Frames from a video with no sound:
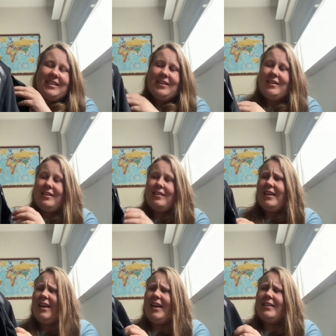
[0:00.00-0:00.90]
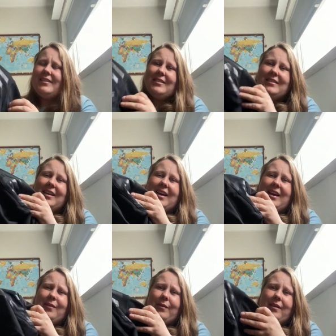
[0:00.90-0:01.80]
leggings,
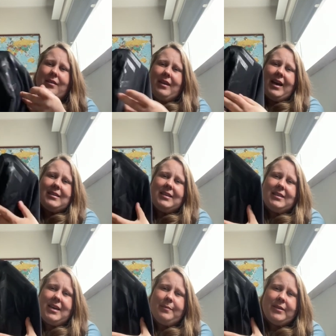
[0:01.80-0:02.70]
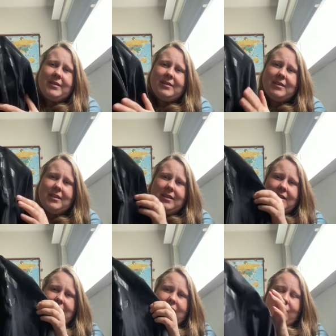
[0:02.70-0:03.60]
with the Aztec Diamond
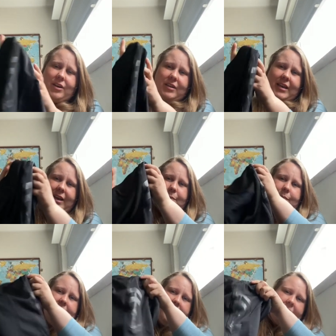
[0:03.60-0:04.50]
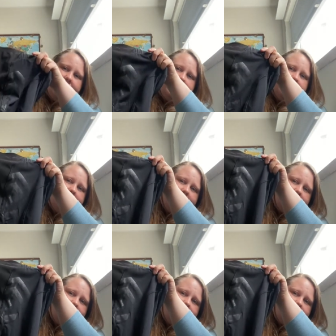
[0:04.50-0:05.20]
on the hip here, the